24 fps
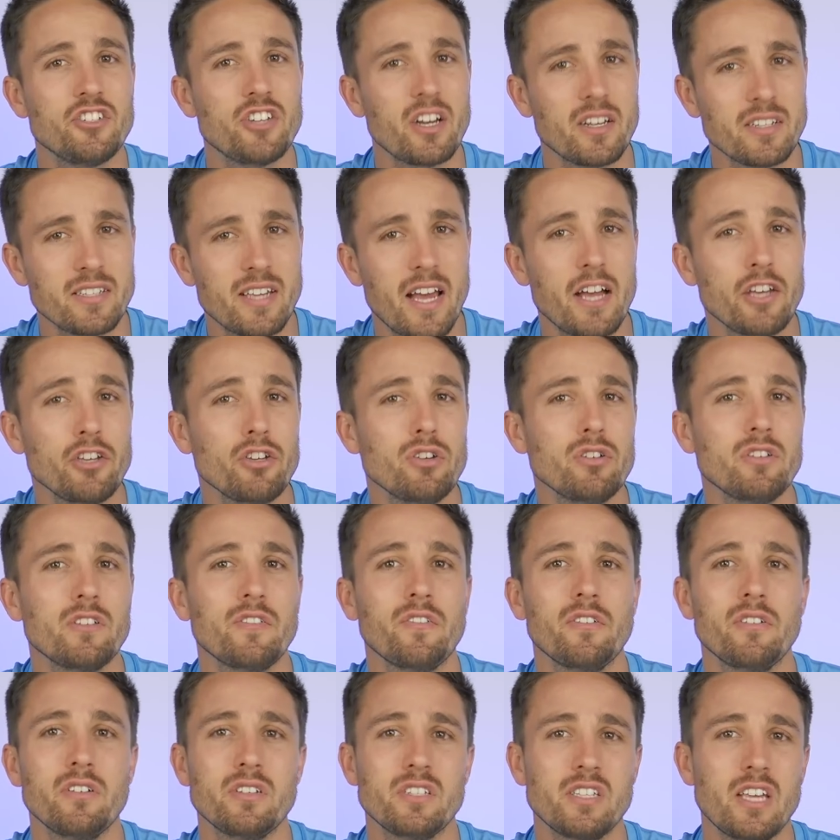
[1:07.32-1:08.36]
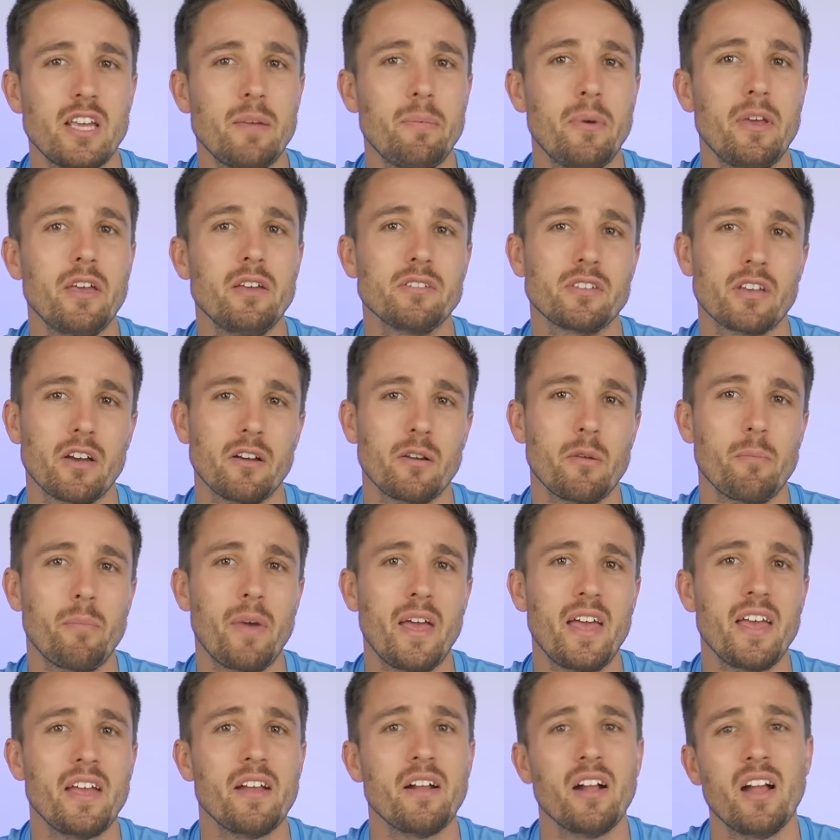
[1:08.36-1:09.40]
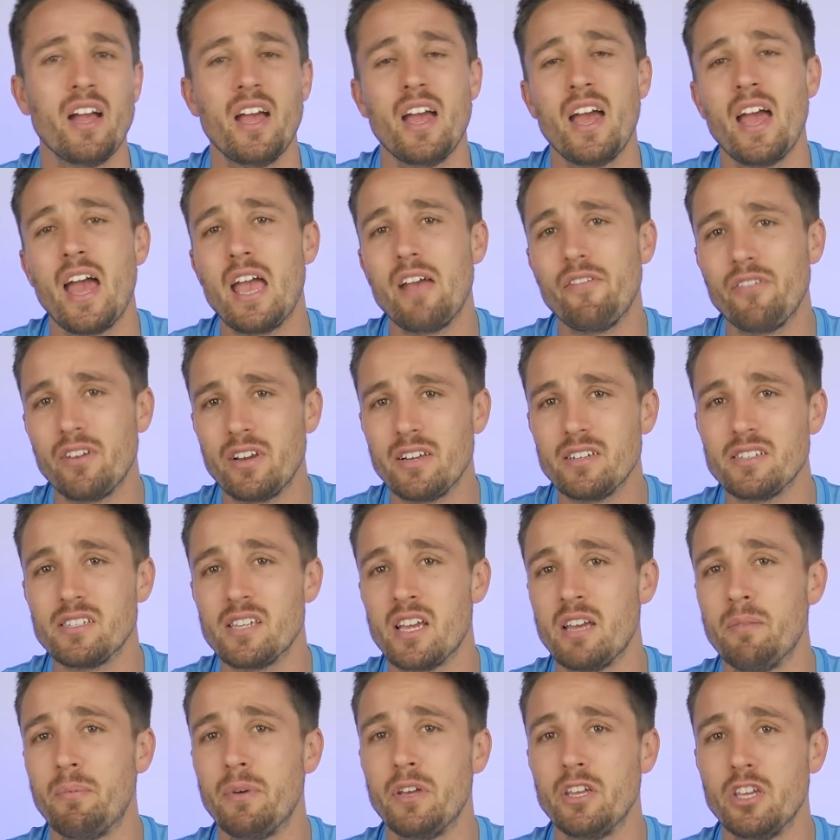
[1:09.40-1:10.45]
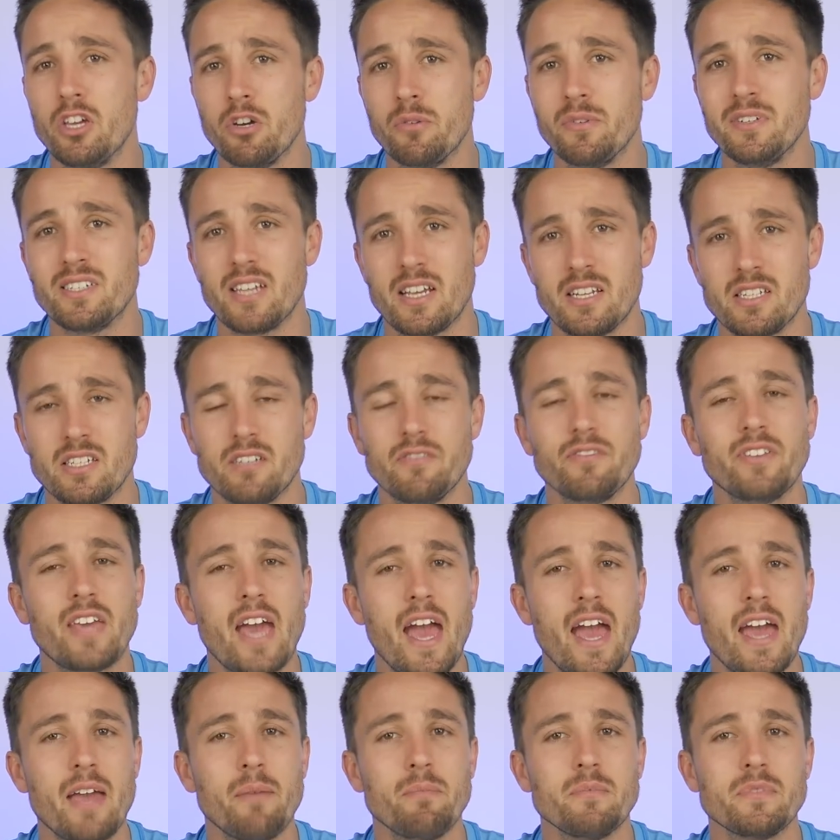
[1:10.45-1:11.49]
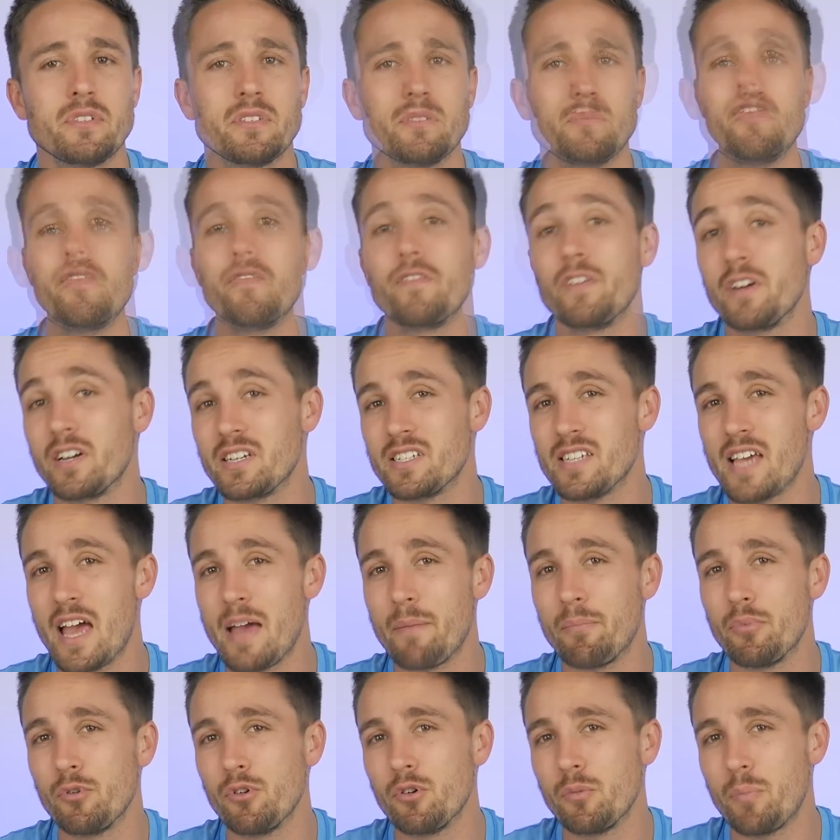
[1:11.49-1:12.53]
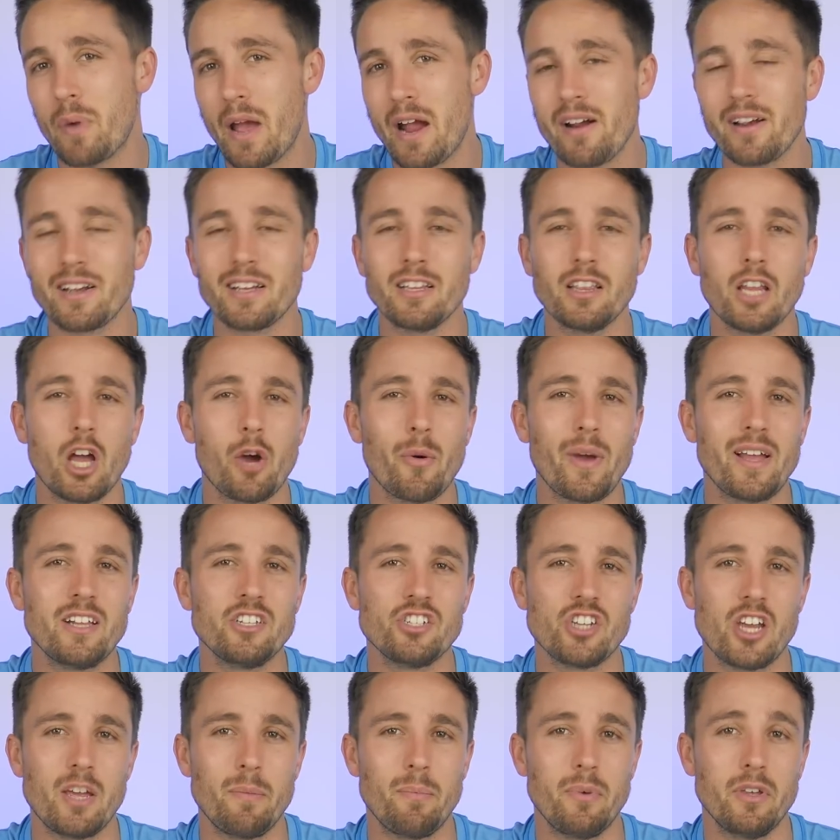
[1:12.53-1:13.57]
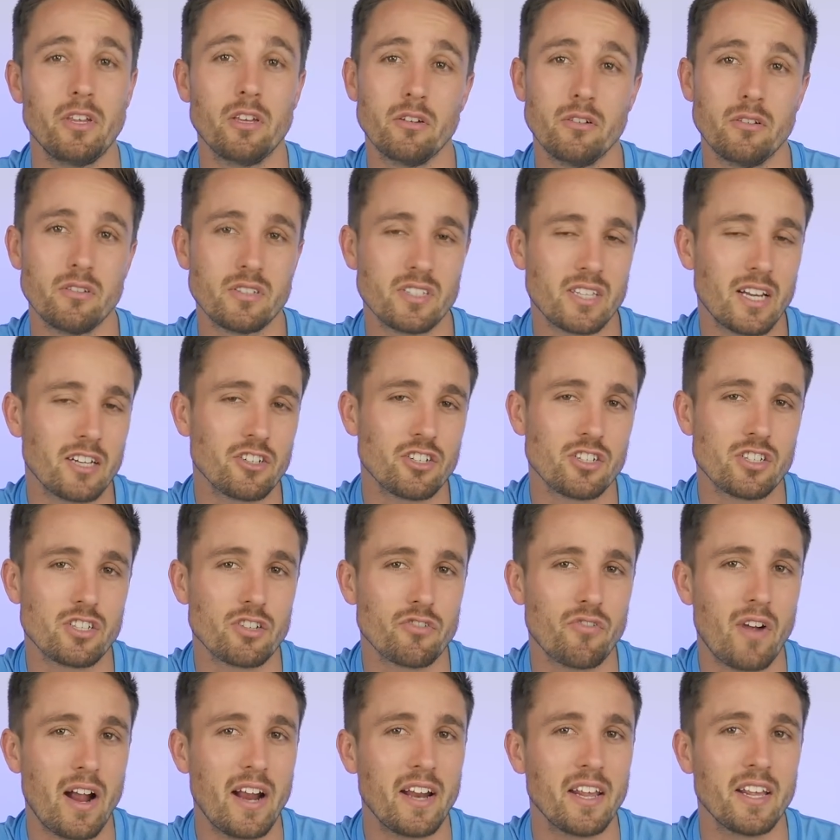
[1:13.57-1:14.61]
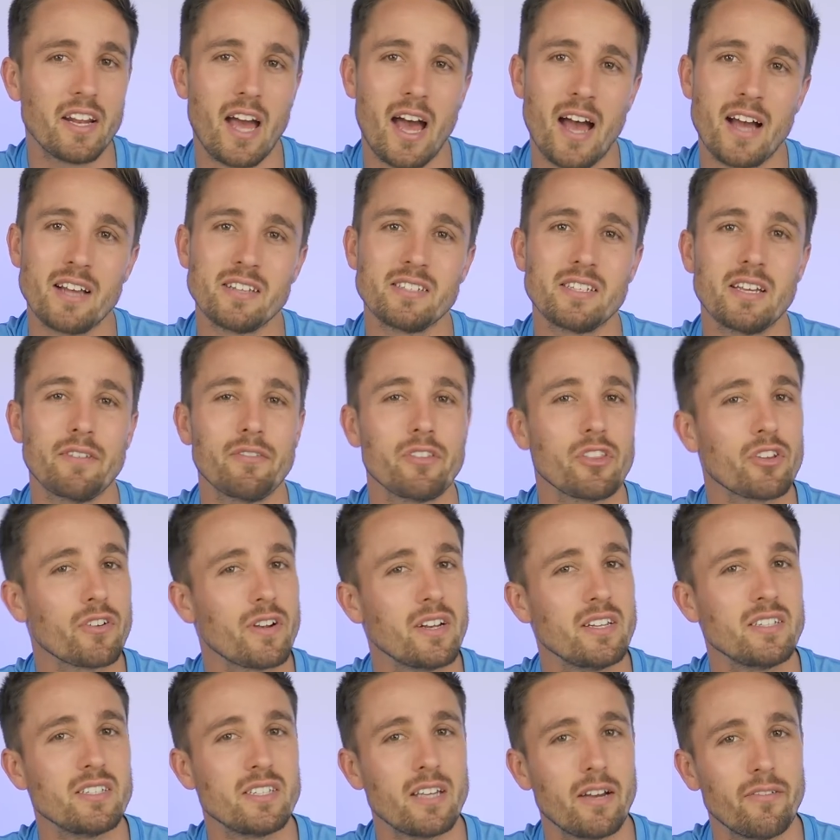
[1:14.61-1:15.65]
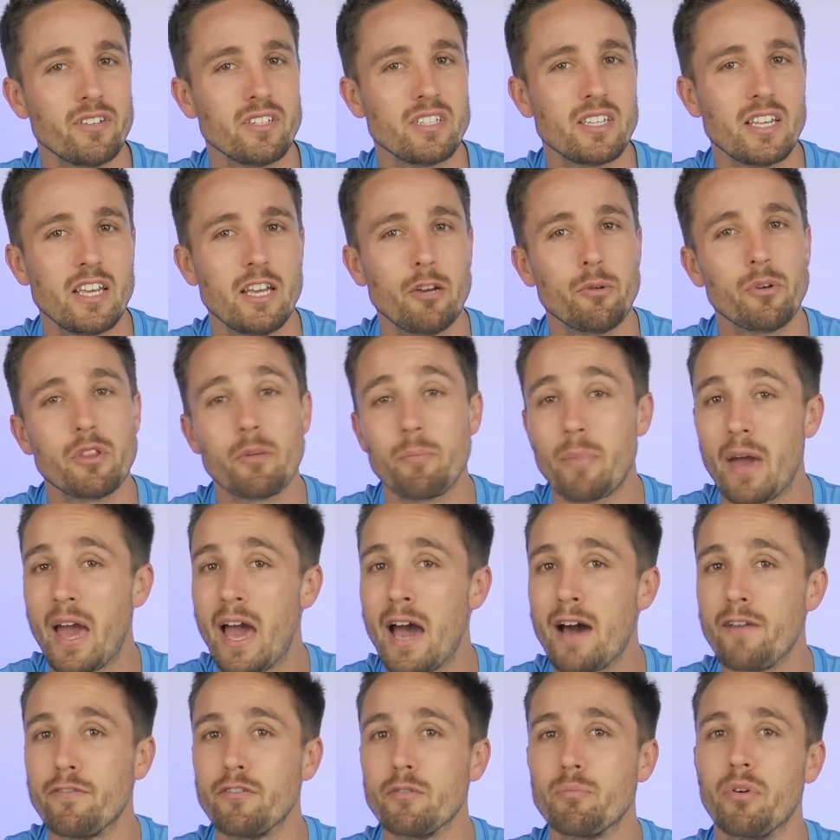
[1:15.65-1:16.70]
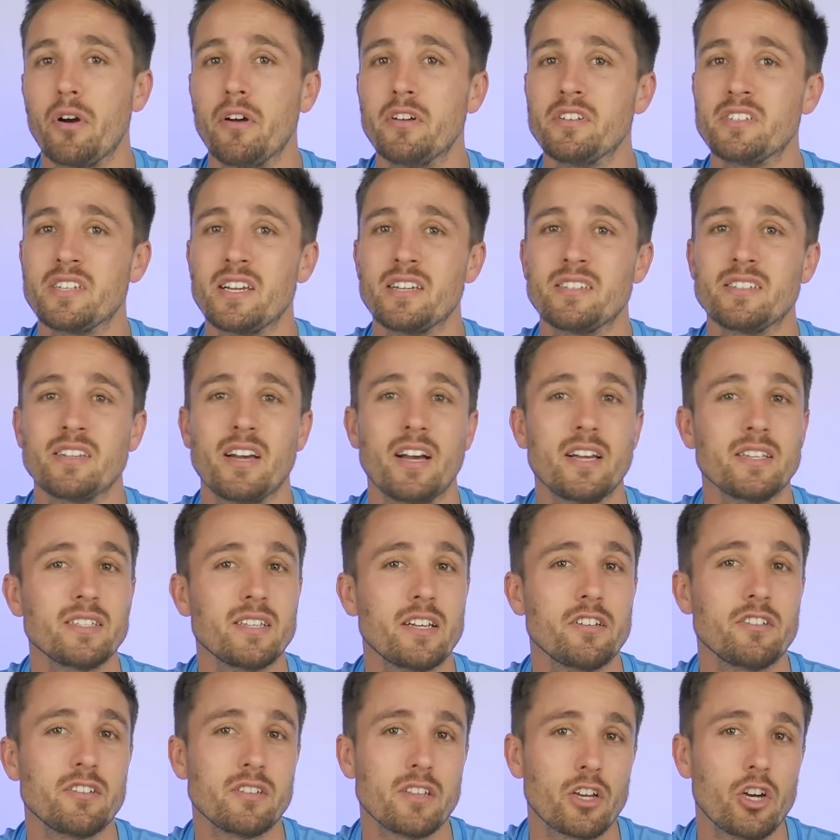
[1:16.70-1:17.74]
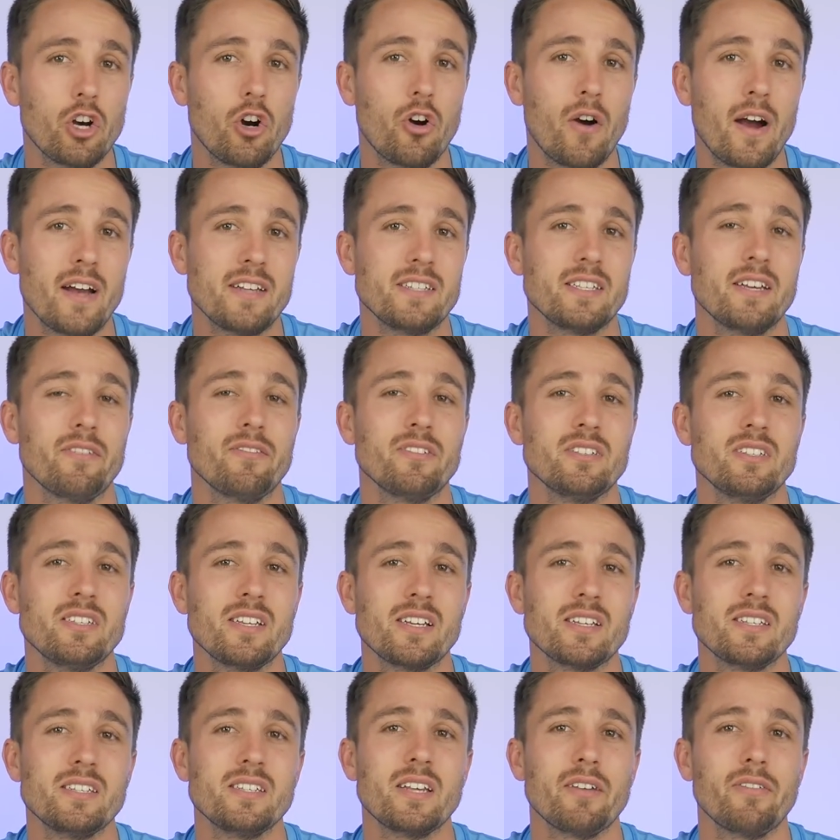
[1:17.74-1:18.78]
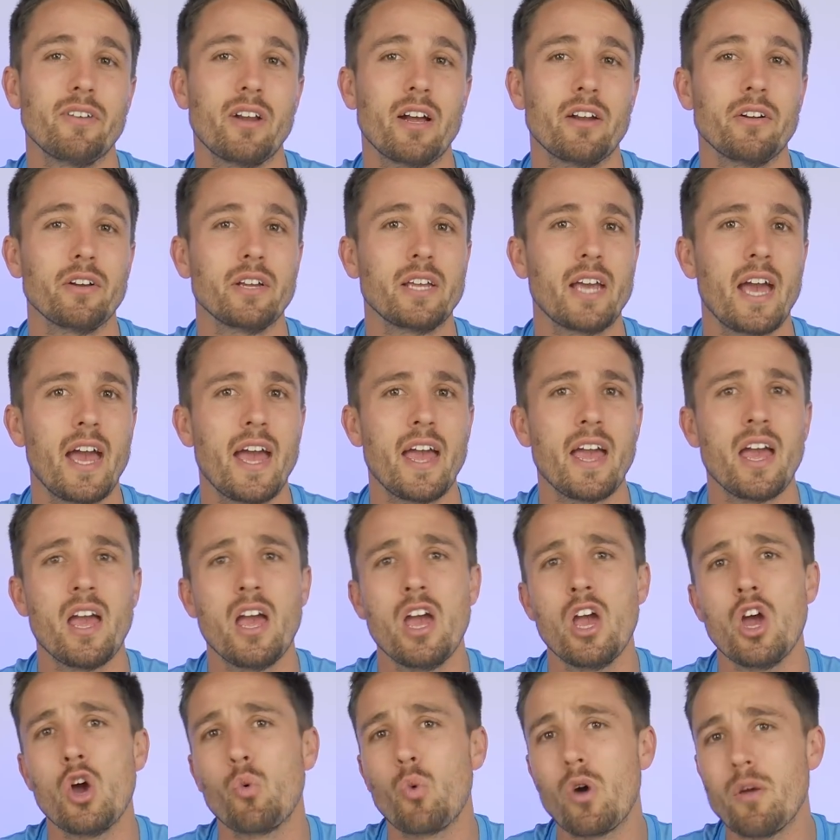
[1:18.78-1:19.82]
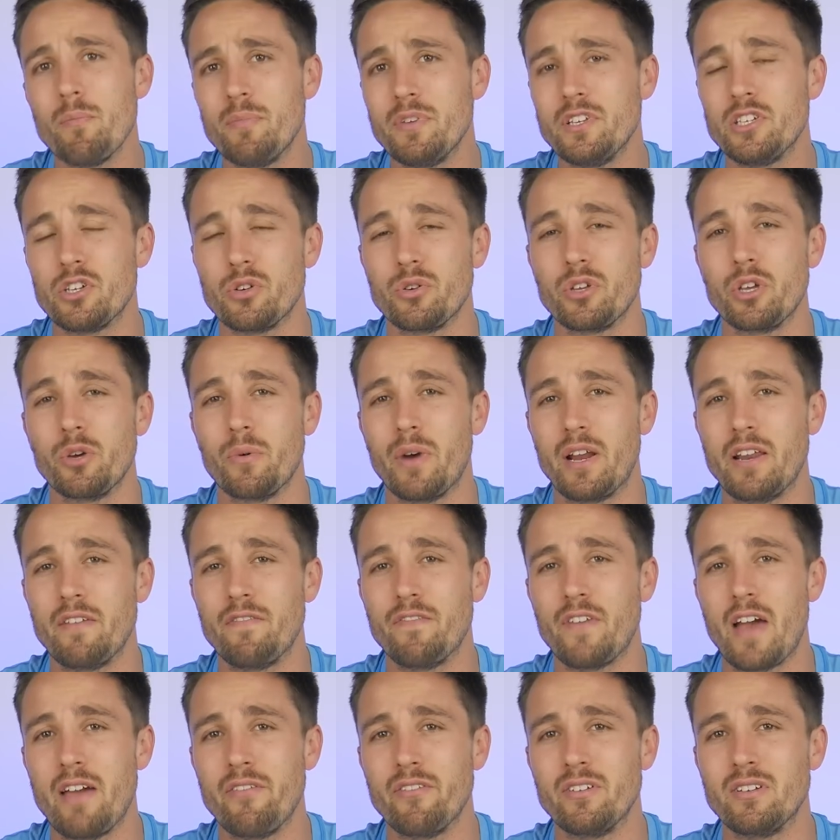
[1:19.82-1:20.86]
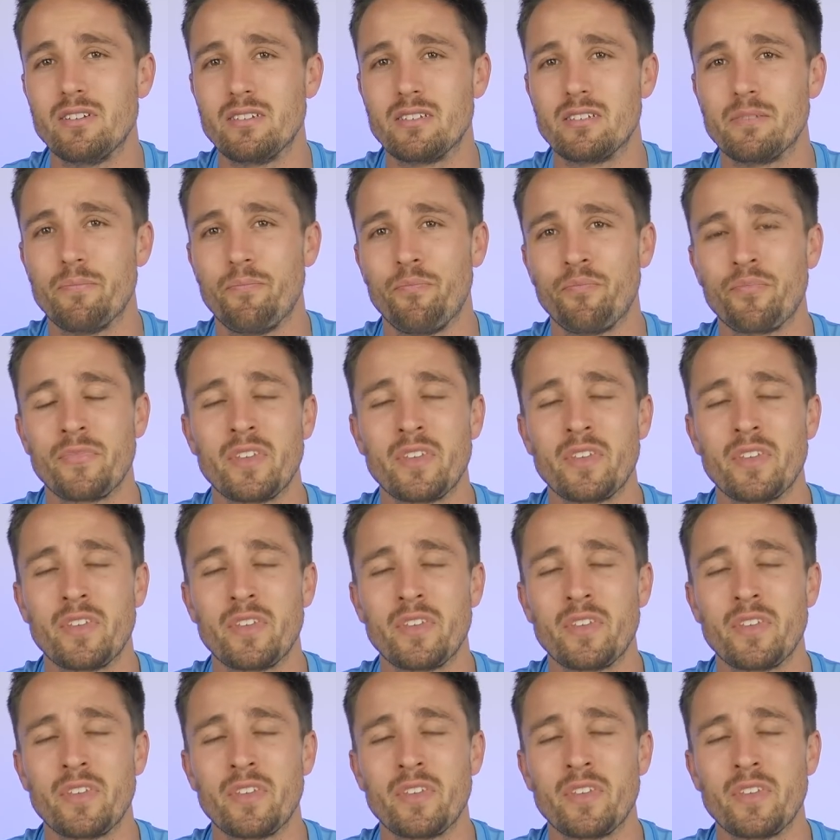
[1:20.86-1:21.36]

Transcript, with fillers: just how useful your CPU is going to be, even in CPU-intensive games. For example, pairing a low-end GPU such as the Radeon R7 370 with a powerful processor such as the Core i7-6700K won't be doing you any favours.